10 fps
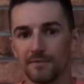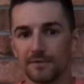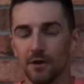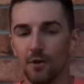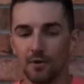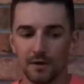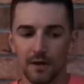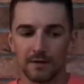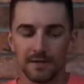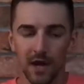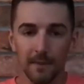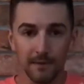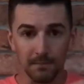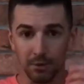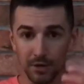So to
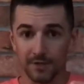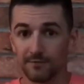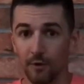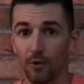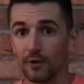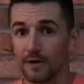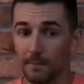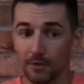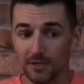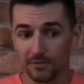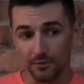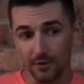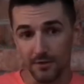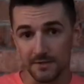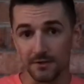help you push forward and push
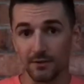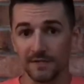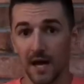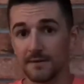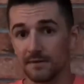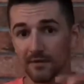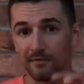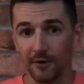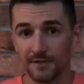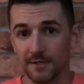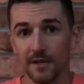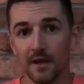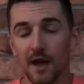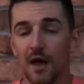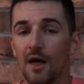through those times of adversity,
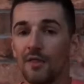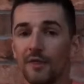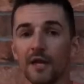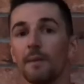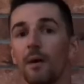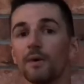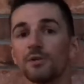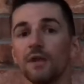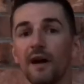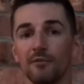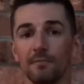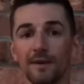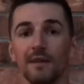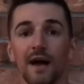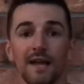think about what your life could
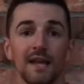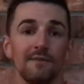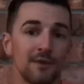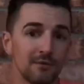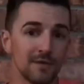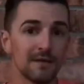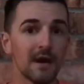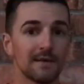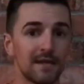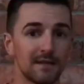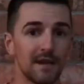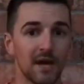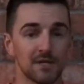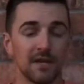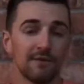be like if you did not take the
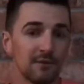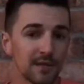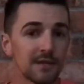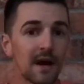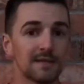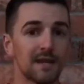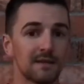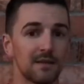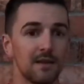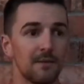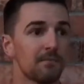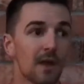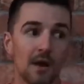action, if you did not take the